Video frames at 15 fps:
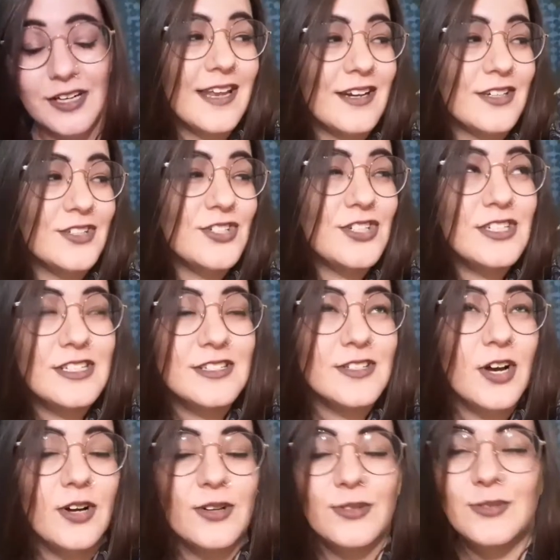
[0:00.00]
and just she's
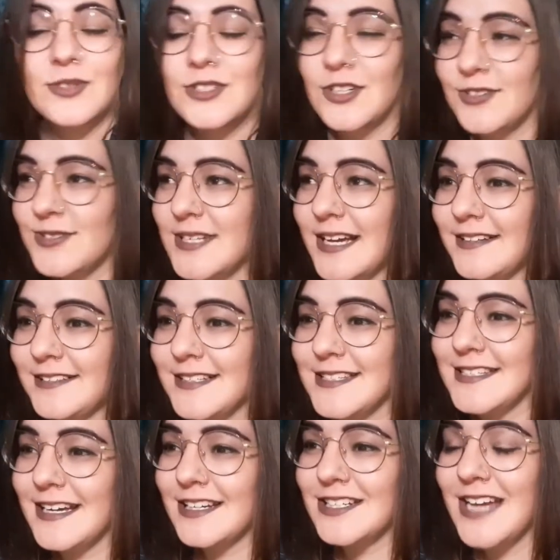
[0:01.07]
all docile and
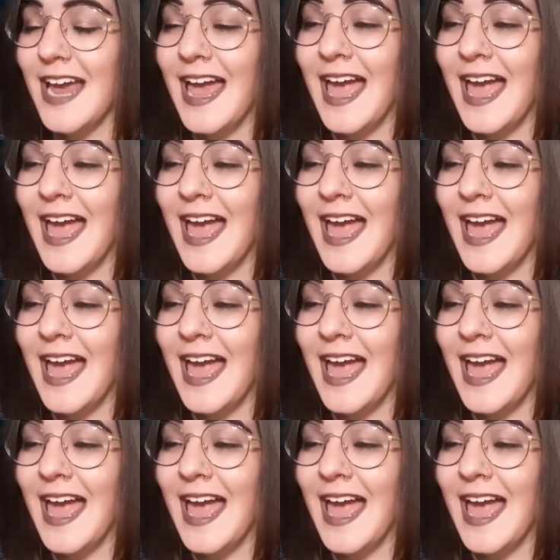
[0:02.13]
such.